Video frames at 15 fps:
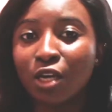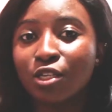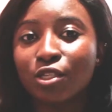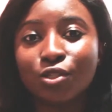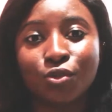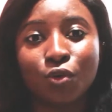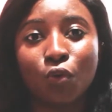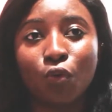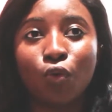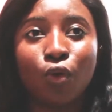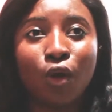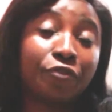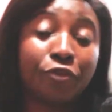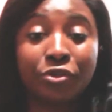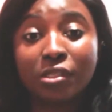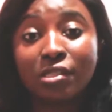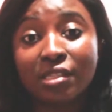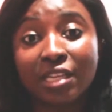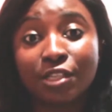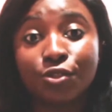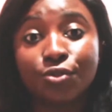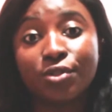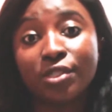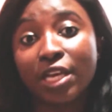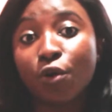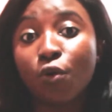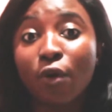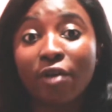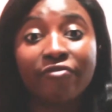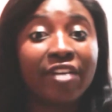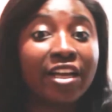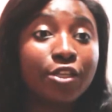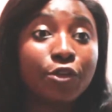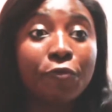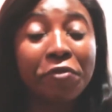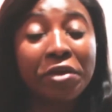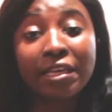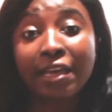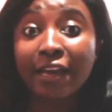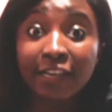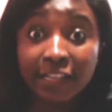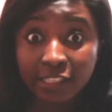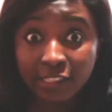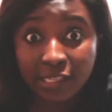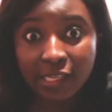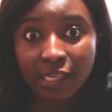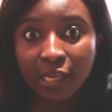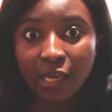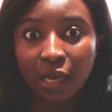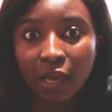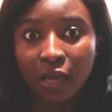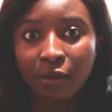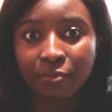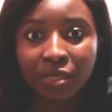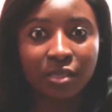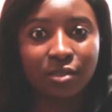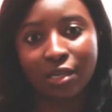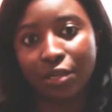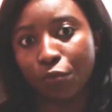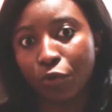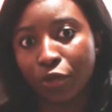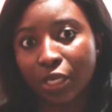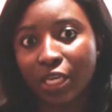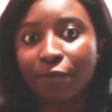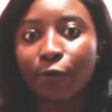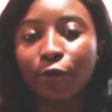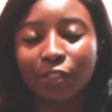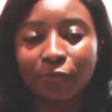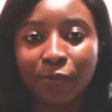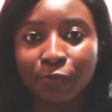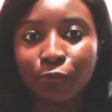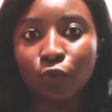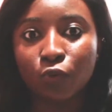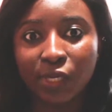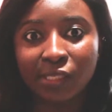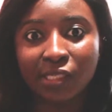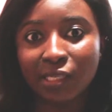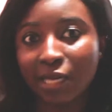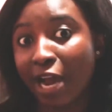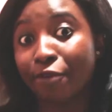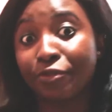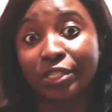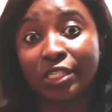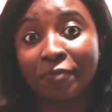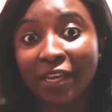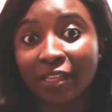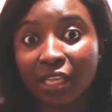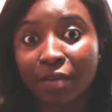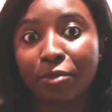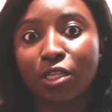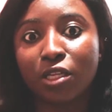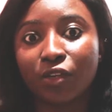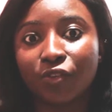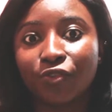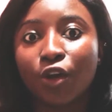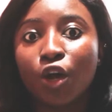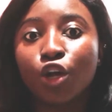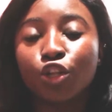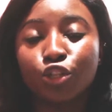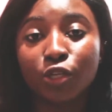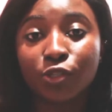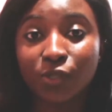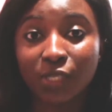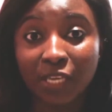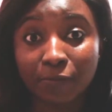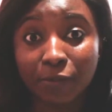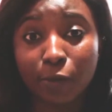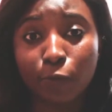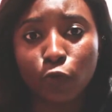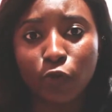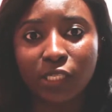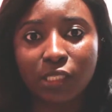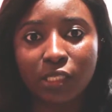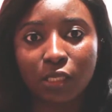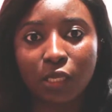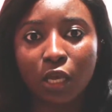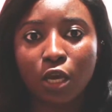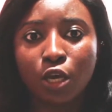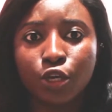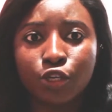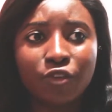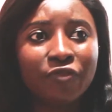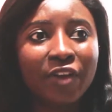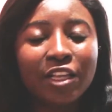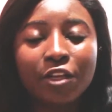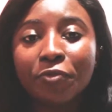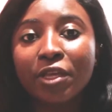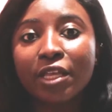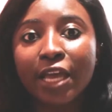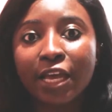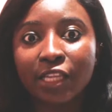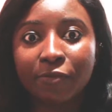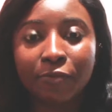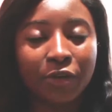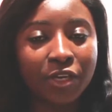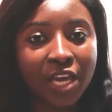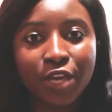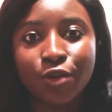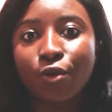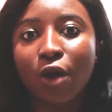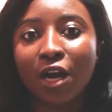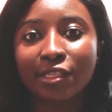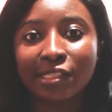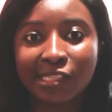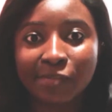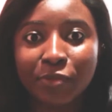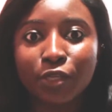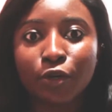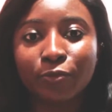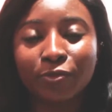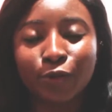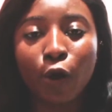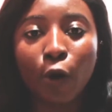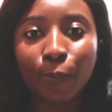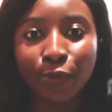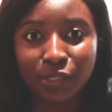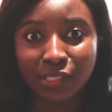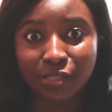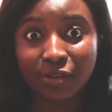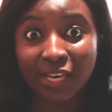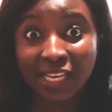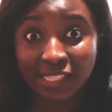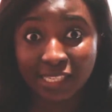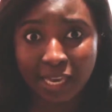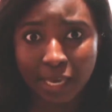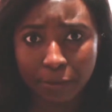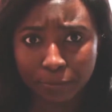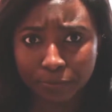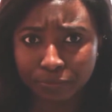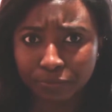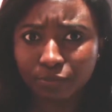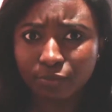So, for instance, you say, oh, I value being early because I don't want to keep other people waiting. I respect them enough not to keep them waiting. You value being early, but here you are sleeping up until 8 a.m.